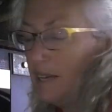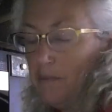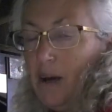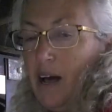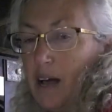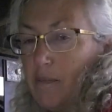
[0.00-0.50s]
they
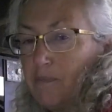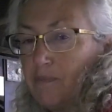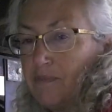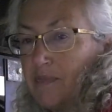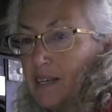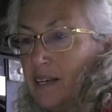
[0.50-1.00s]
pop.
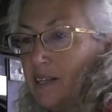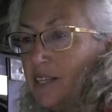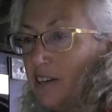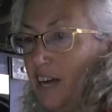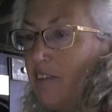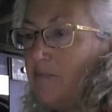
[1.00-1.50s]

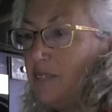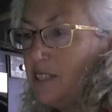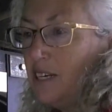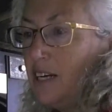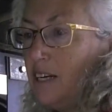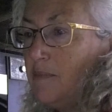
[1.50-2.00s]
There have been
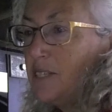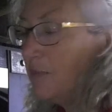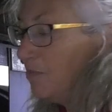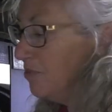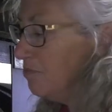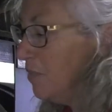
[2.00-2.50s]
times
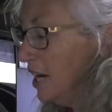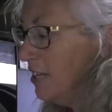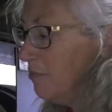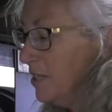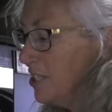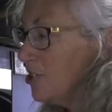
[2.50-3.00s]
that mine
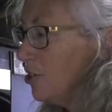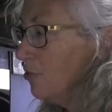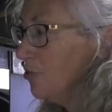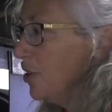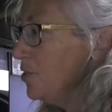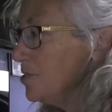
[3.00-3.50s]
have been so
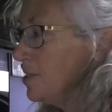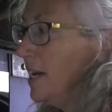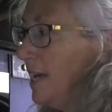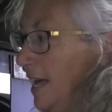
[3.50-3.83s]
frozen I